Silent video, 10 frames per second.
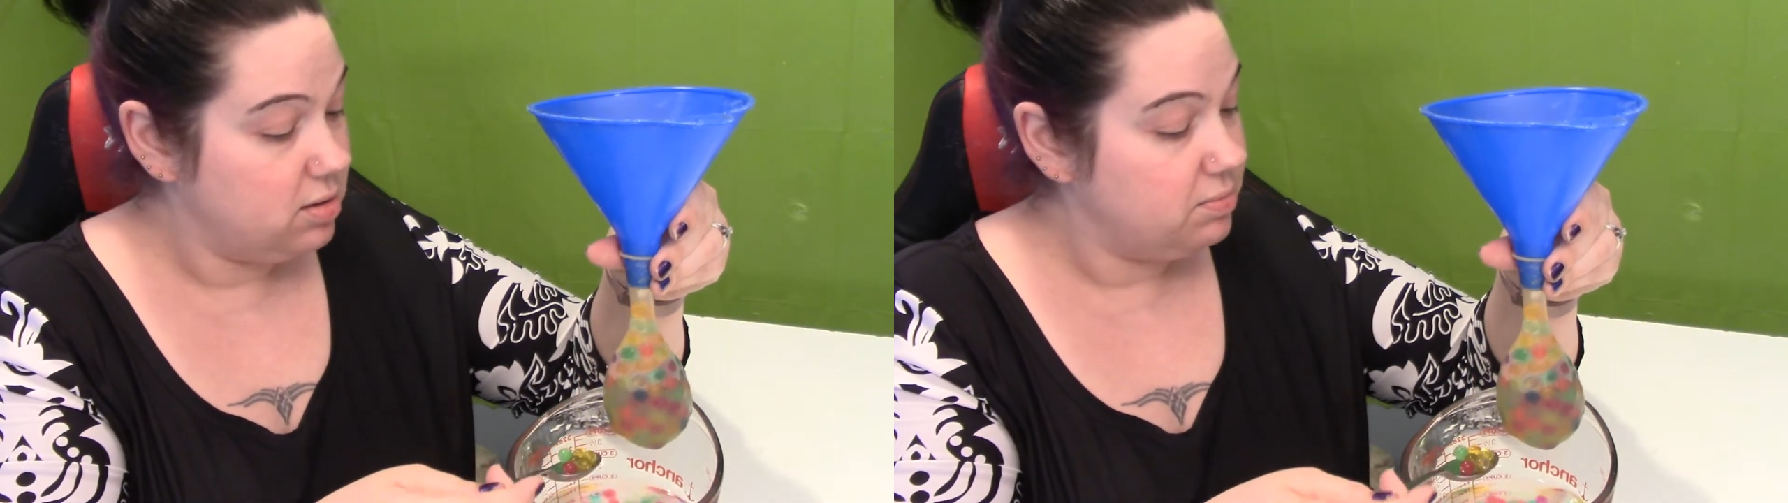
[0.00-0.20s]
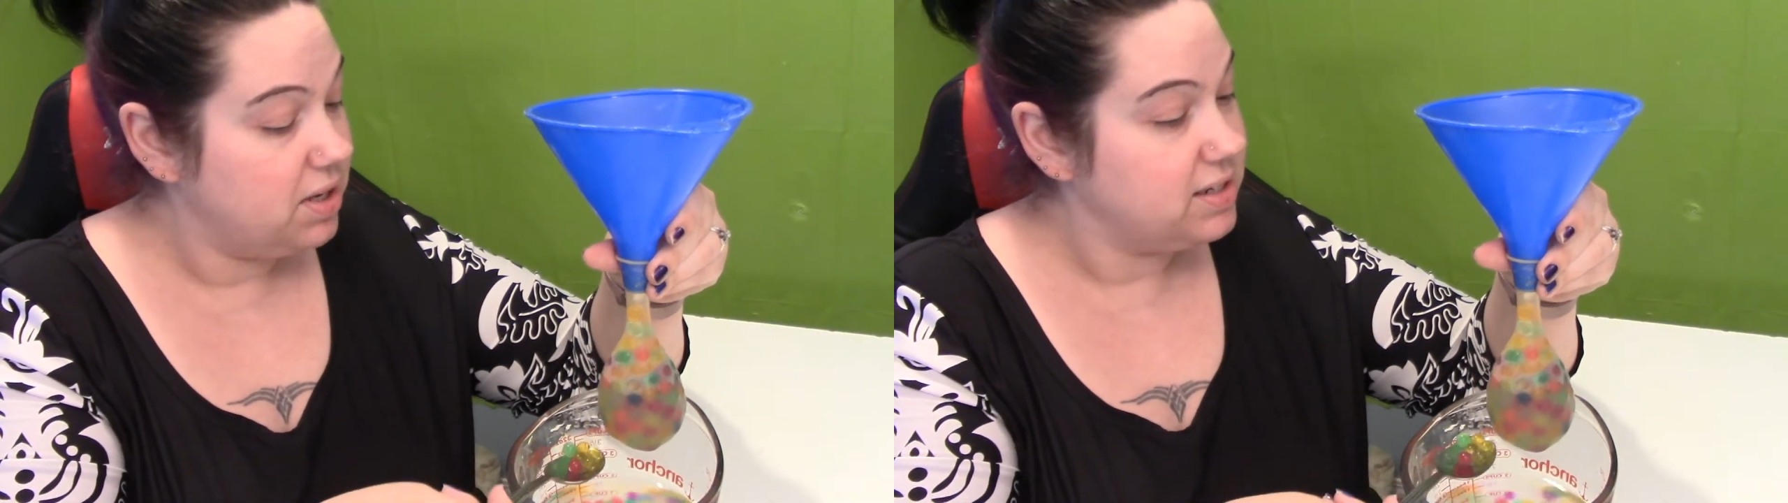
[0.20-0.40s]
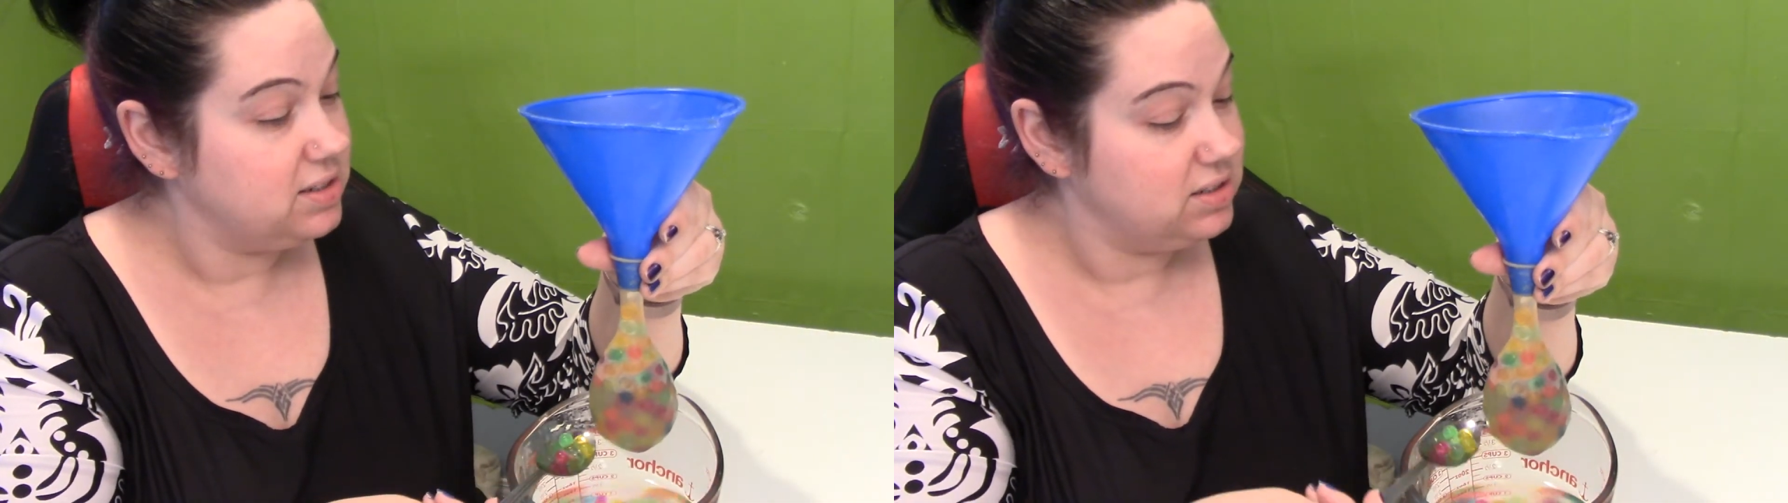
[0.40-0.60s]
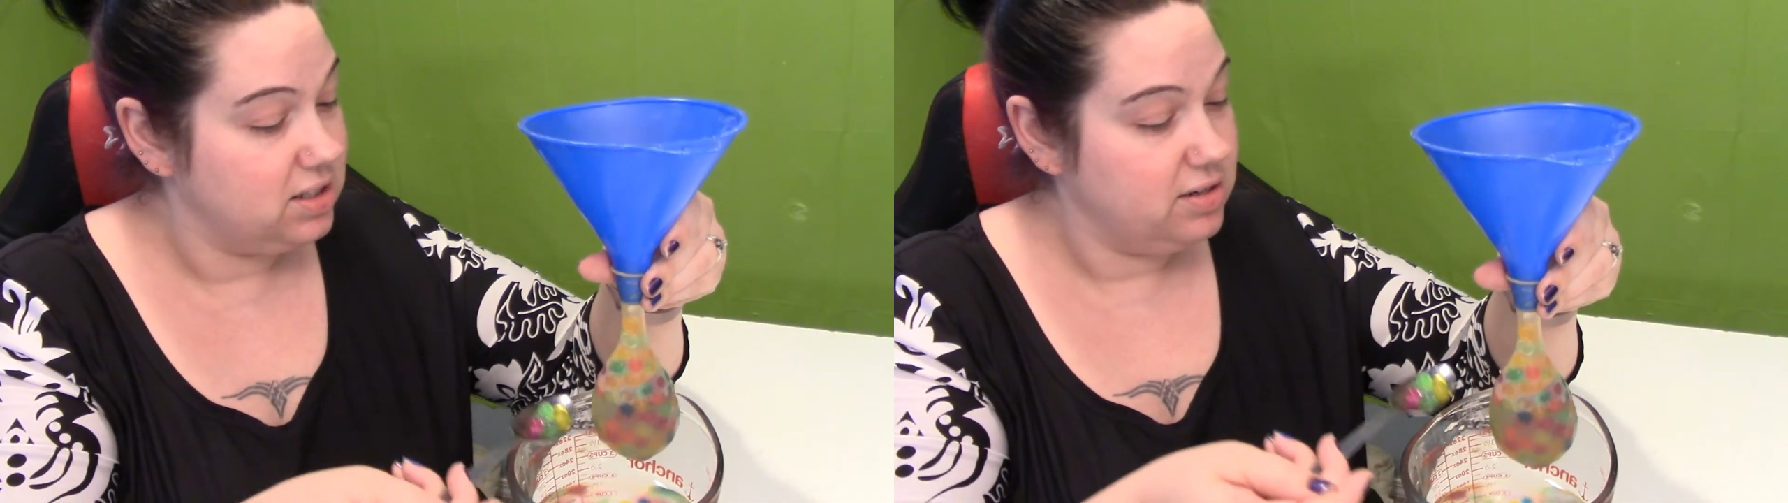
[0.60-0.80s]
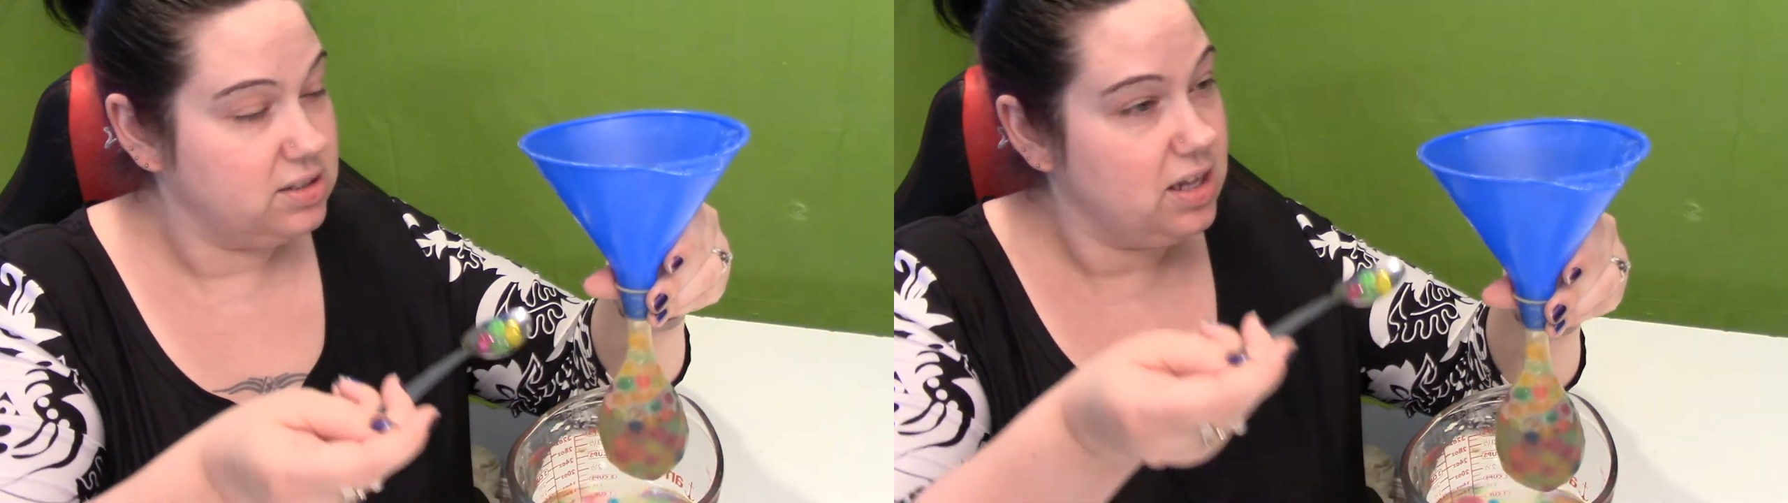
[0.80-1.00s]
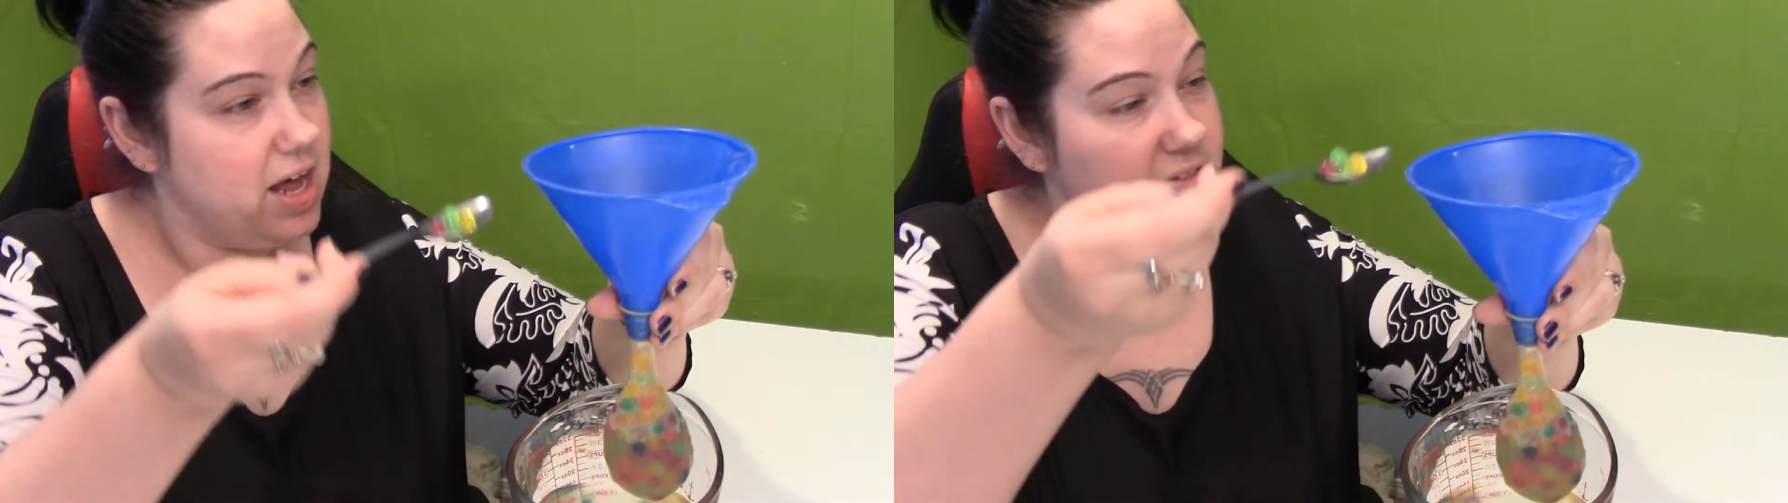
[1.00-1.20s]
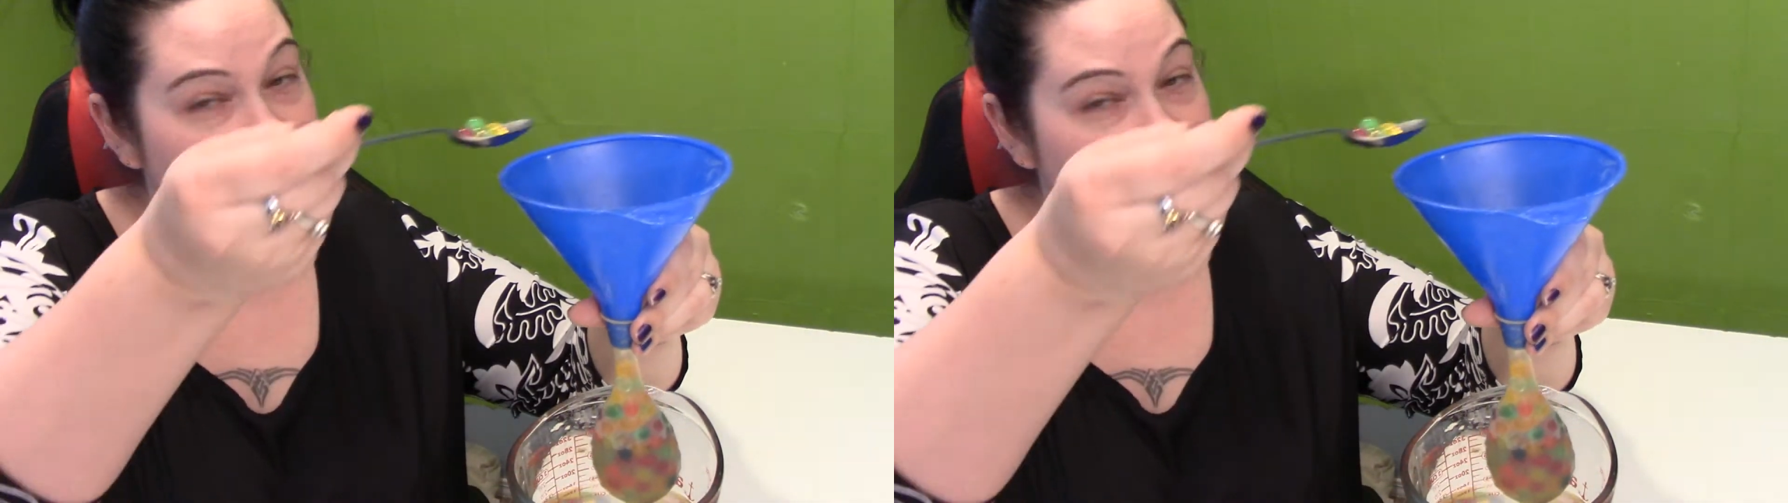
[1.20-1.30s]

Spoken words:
because there's a lot of